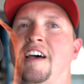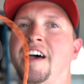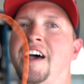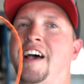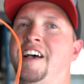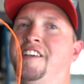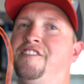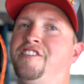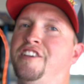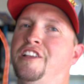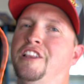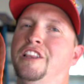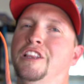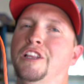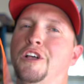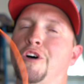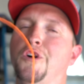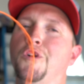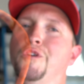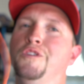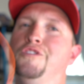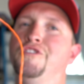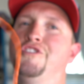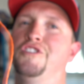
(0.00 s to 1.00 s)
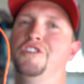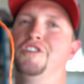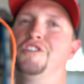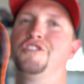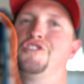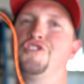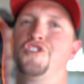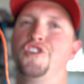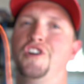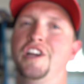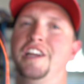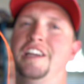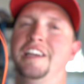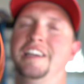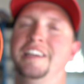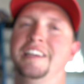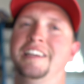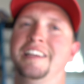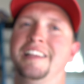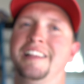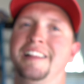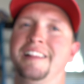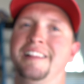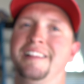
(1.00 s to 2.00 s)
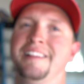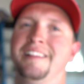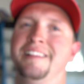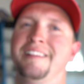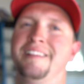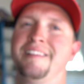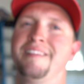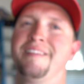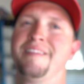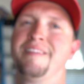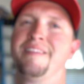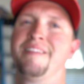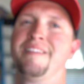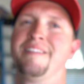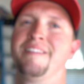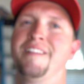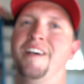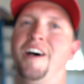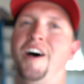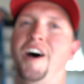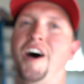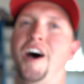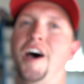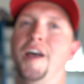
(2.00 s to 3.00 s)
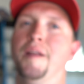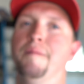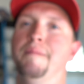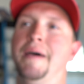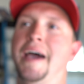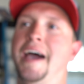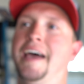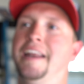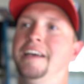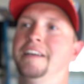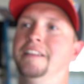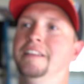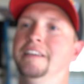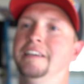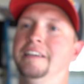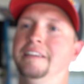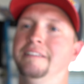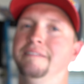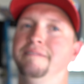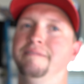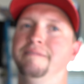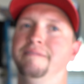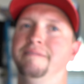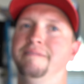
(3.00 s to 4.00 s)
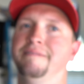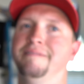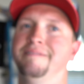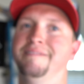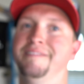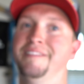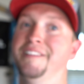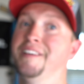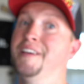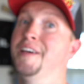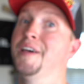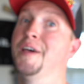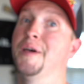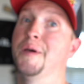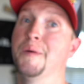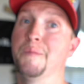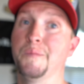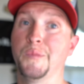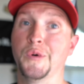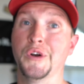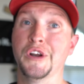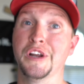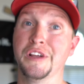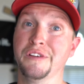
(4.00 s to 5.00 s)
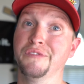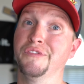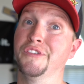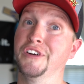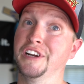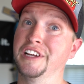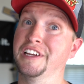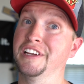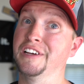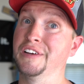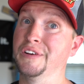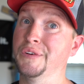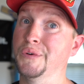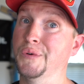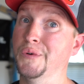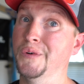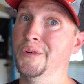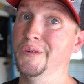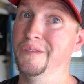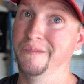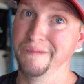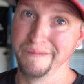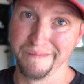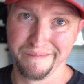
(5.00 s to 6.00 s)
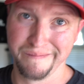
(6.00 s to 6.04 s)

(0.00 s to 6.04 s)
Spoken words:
as it loads your string automatically. Pretty freaking cool.